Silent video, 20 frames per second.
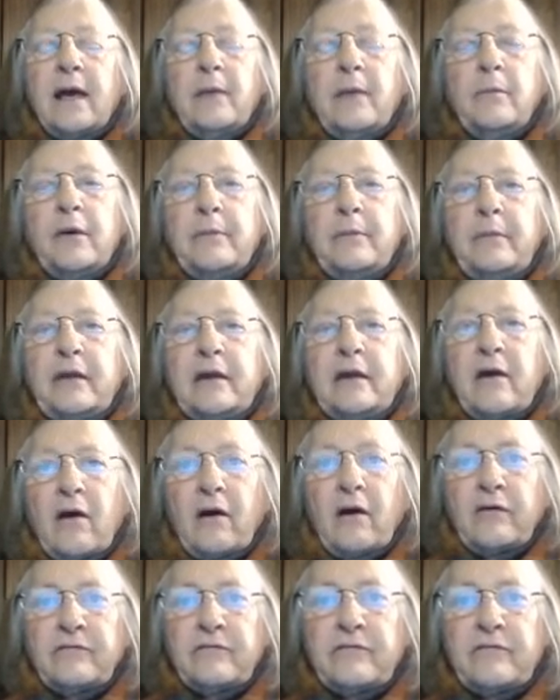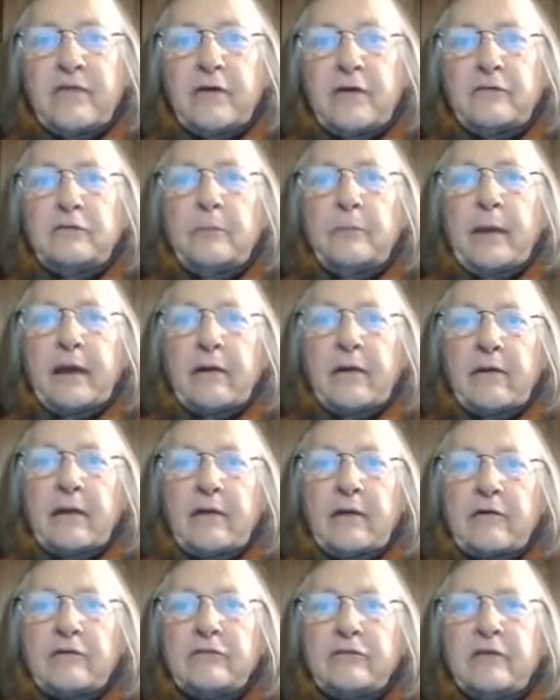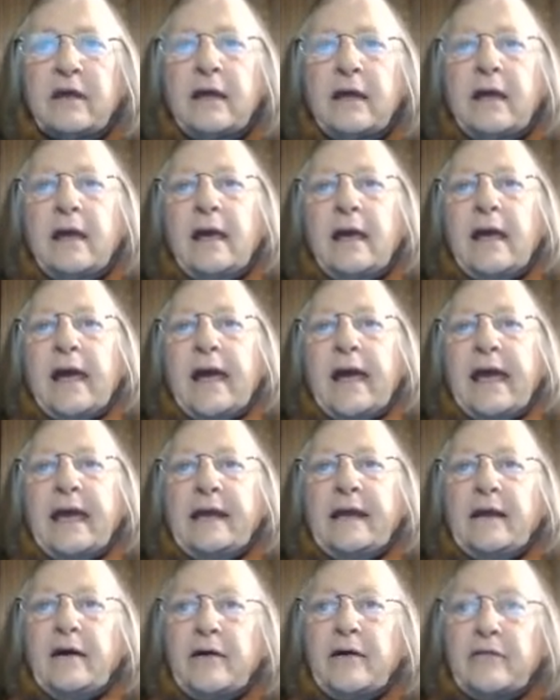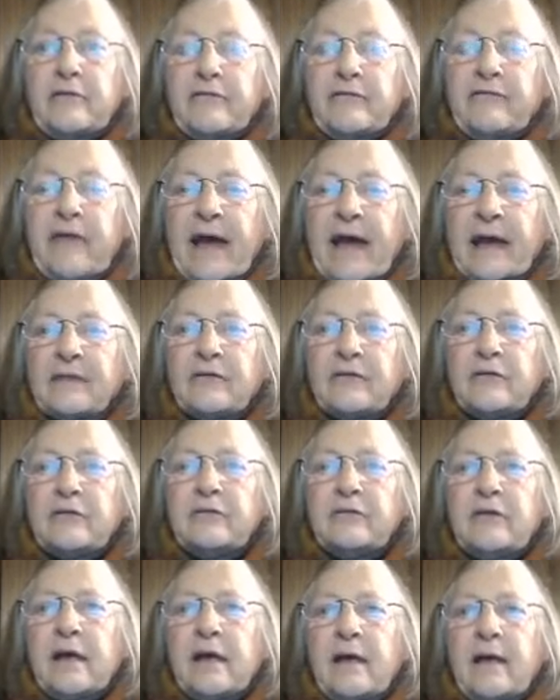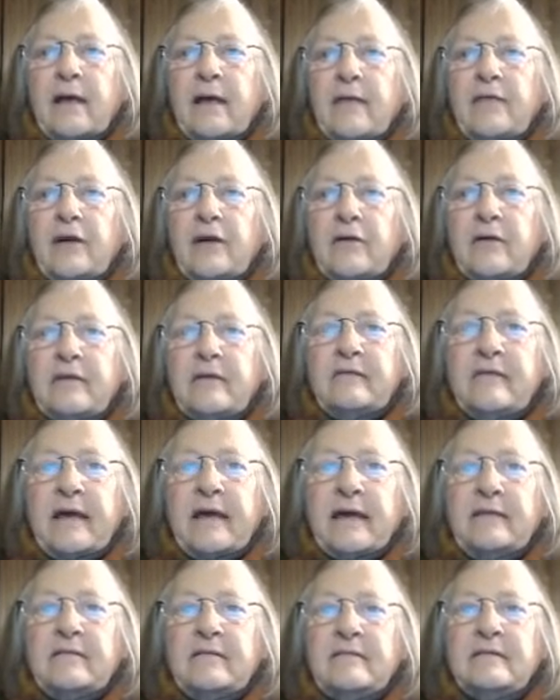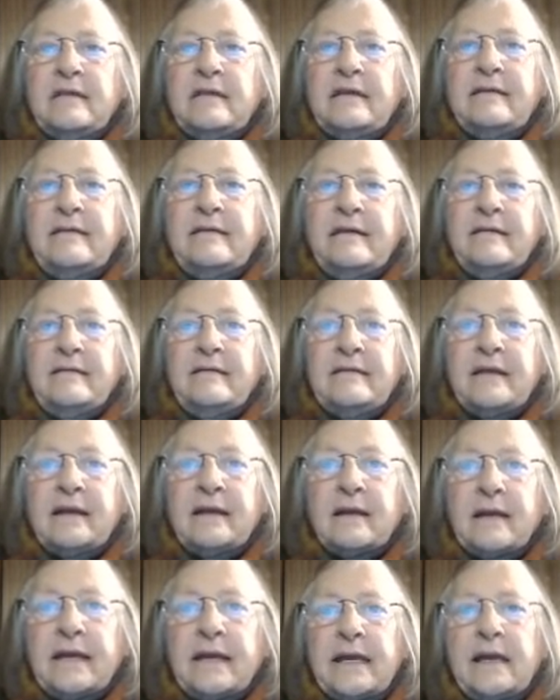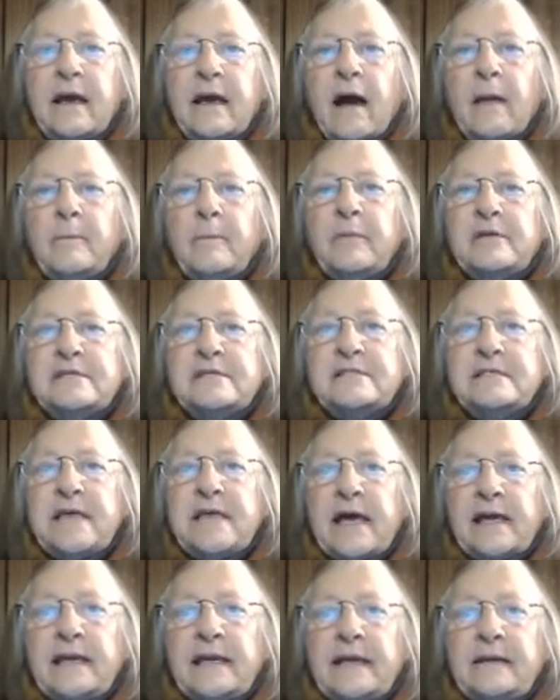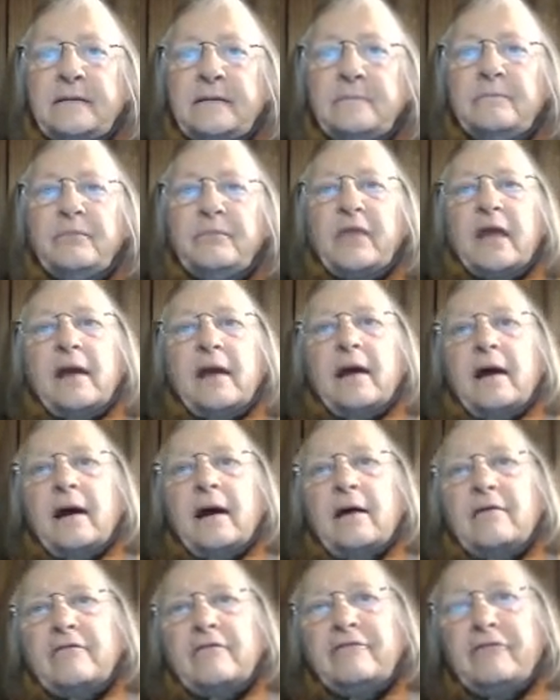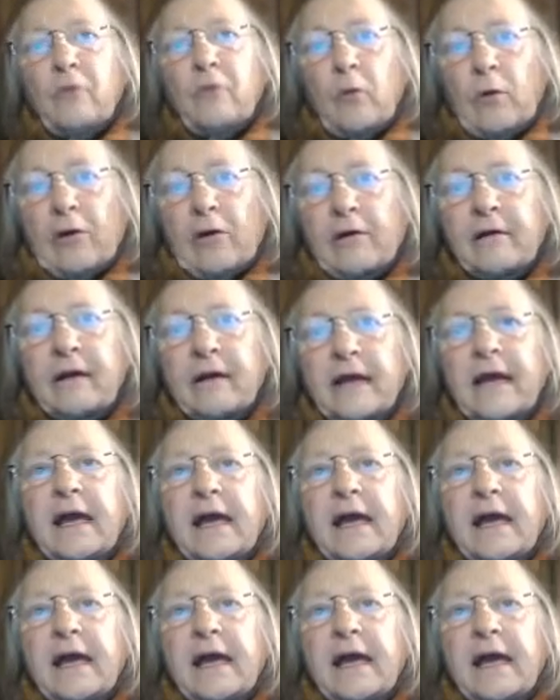But because of those barriers and other factors, there is a statistically compensated for